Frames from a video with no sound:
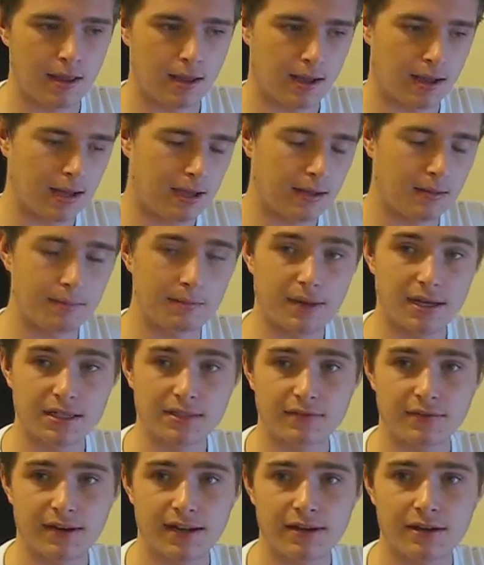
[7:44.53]
But as
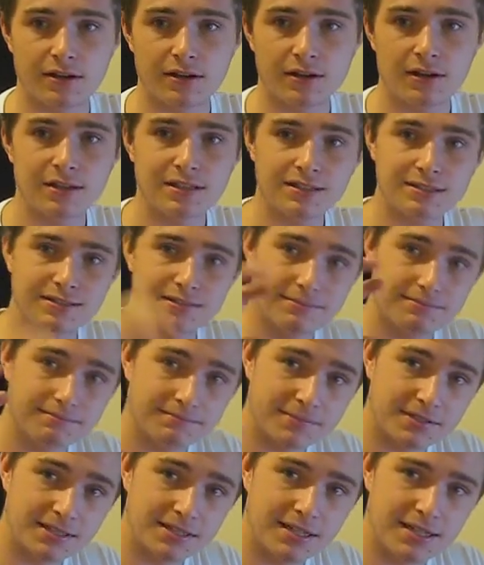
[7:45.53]
for now guys,
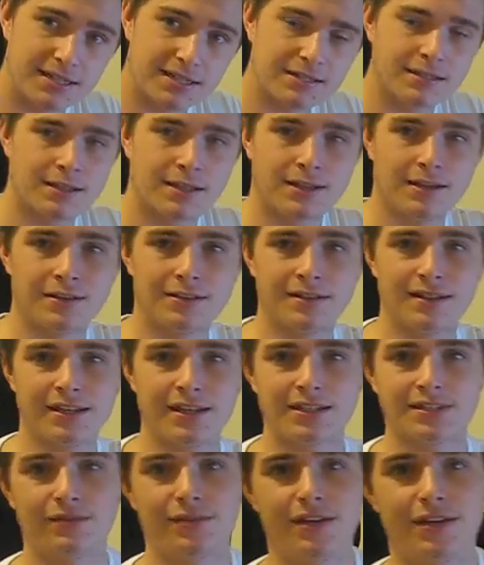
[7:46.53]
see ya on the
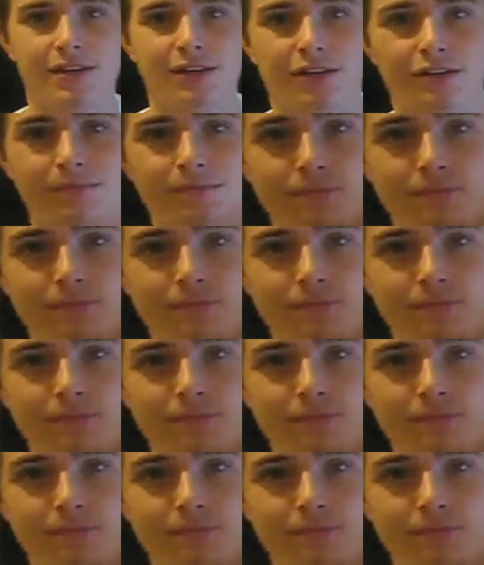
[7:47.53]
next video.